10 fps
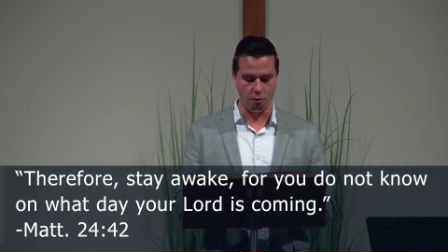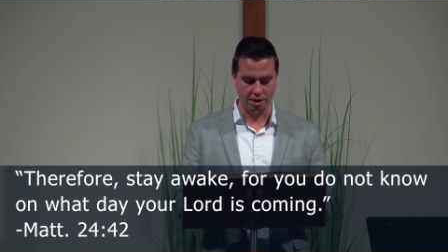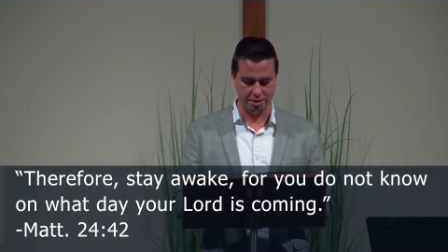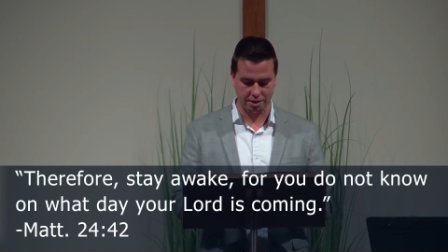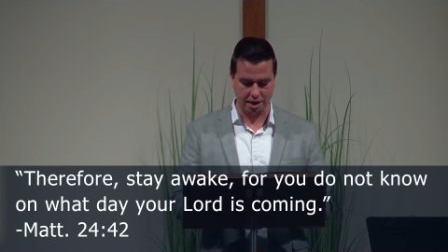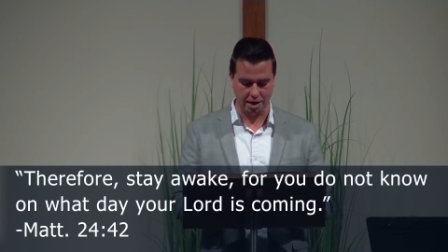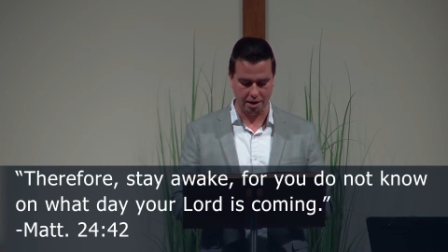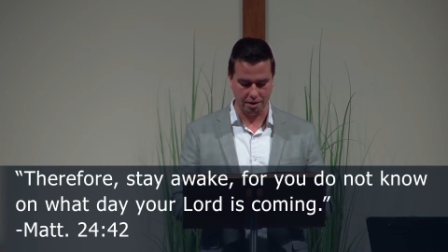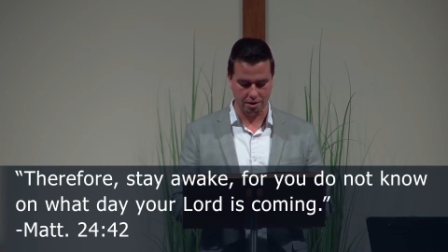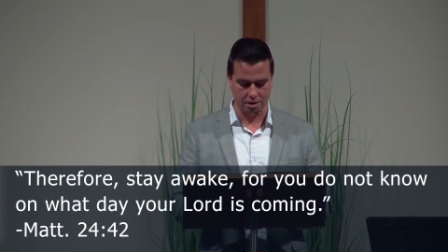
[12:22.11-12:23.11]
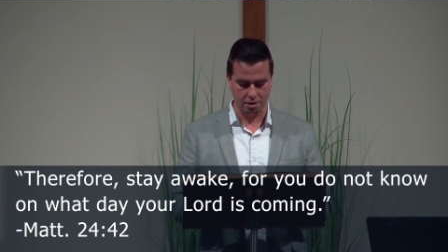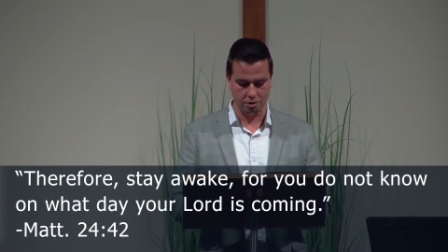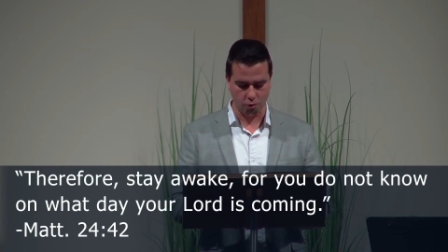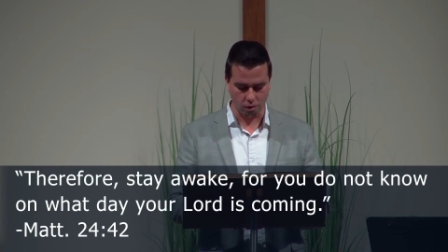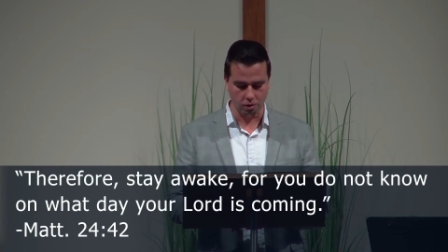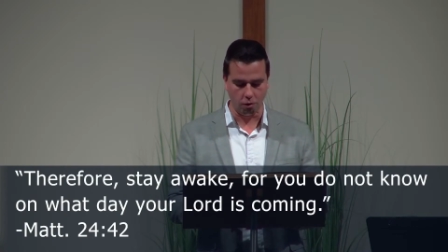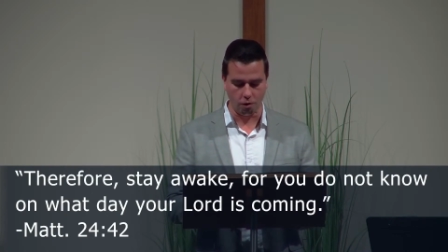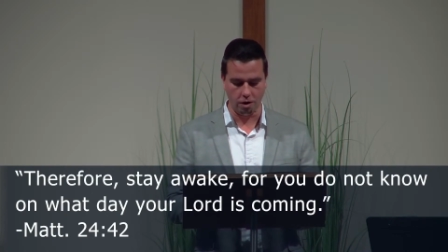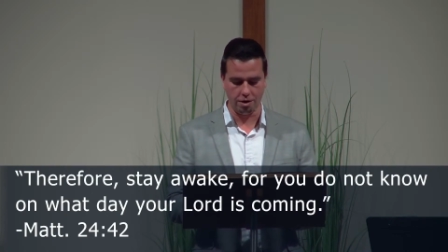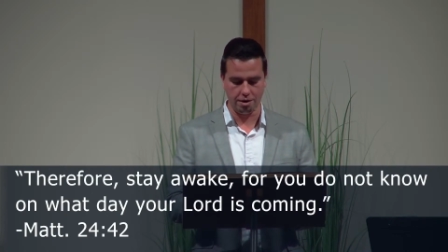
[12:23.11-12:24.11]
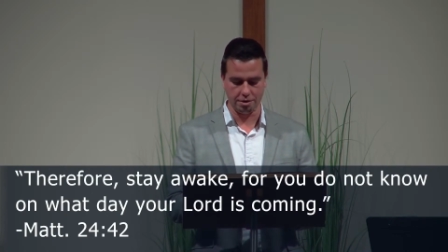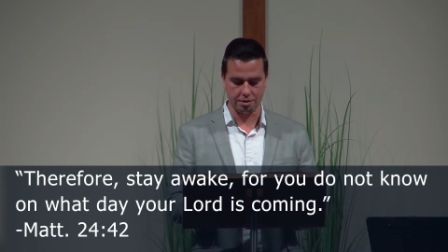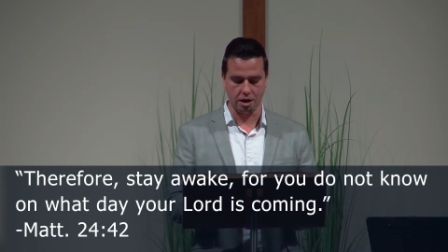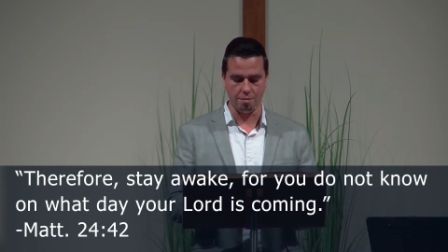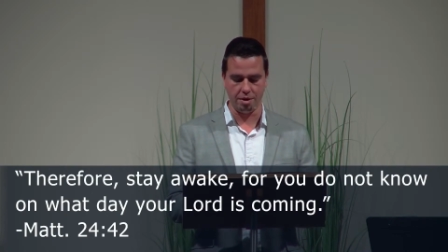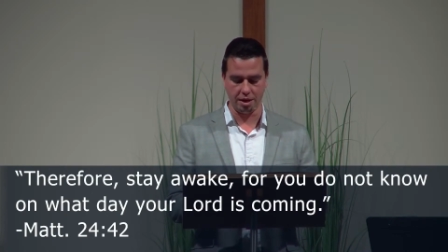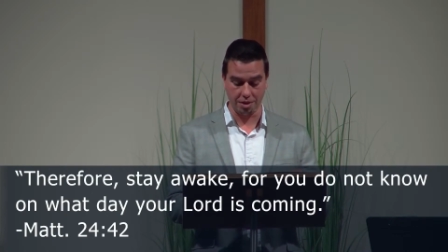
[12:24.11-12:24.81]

what day your Lord is coming.